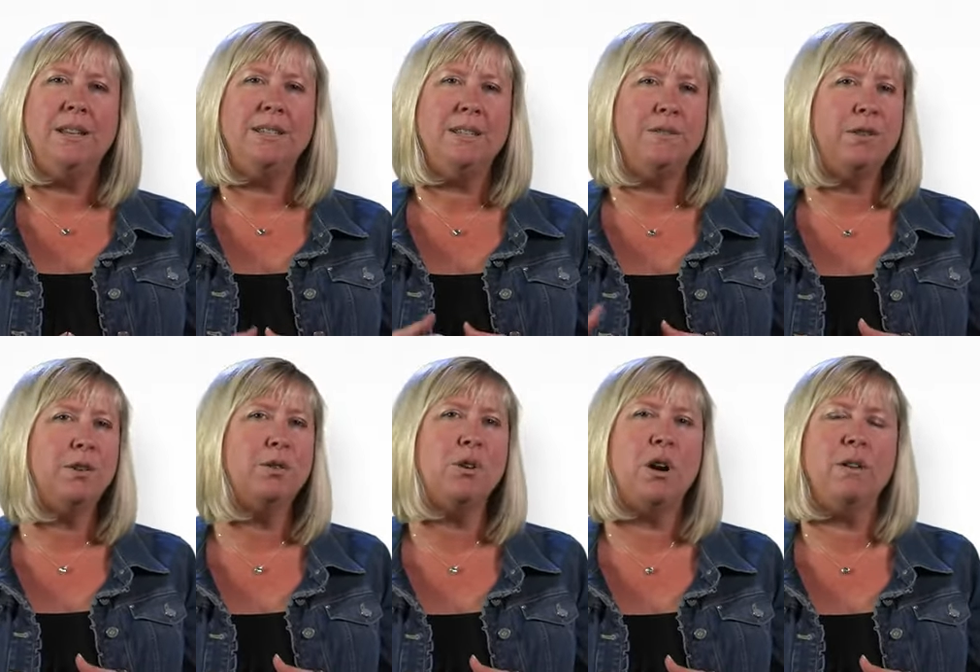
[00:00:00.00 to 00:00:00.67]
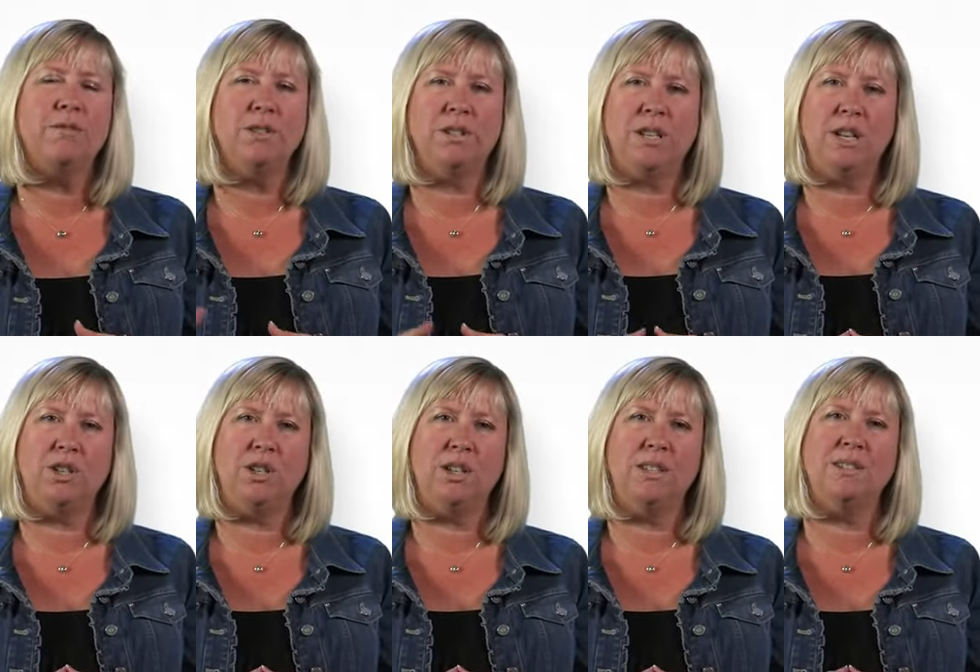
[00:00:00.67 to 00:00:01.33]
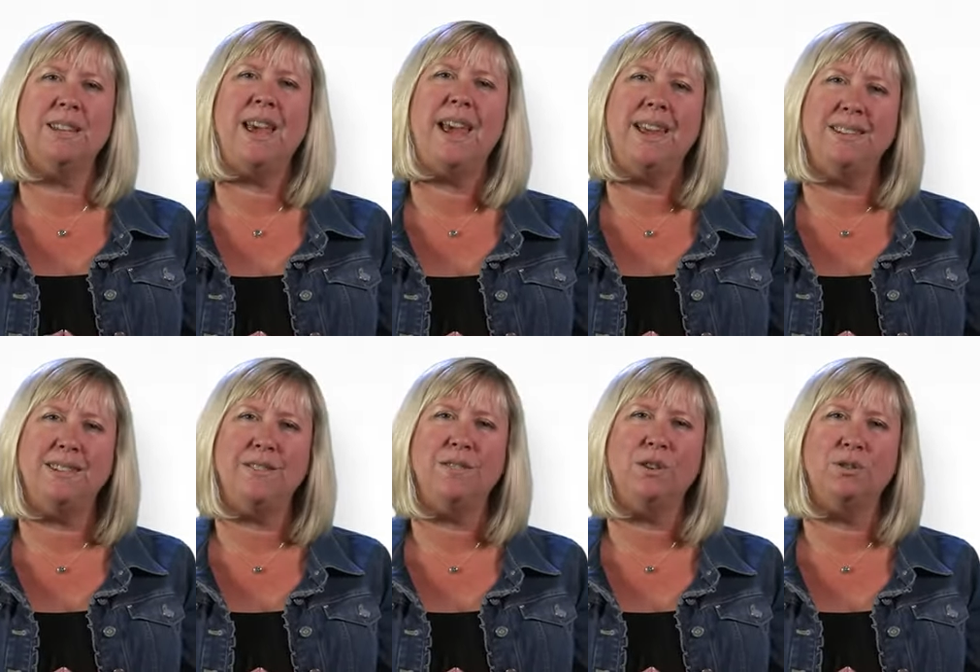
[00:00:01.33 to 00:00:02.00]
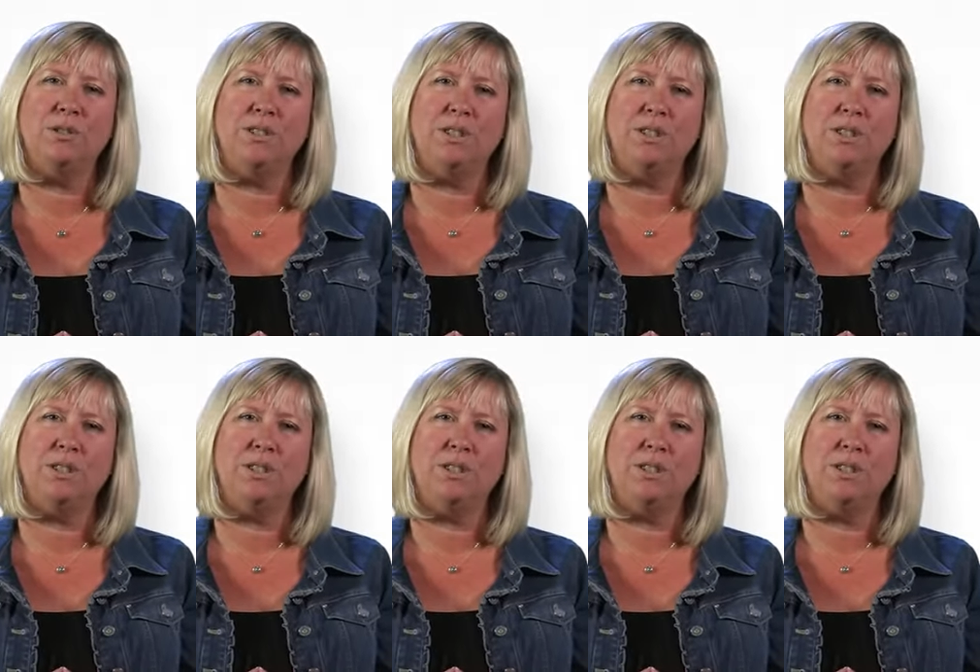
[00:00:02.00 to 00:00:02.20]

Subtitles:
difficult conversations, and difficult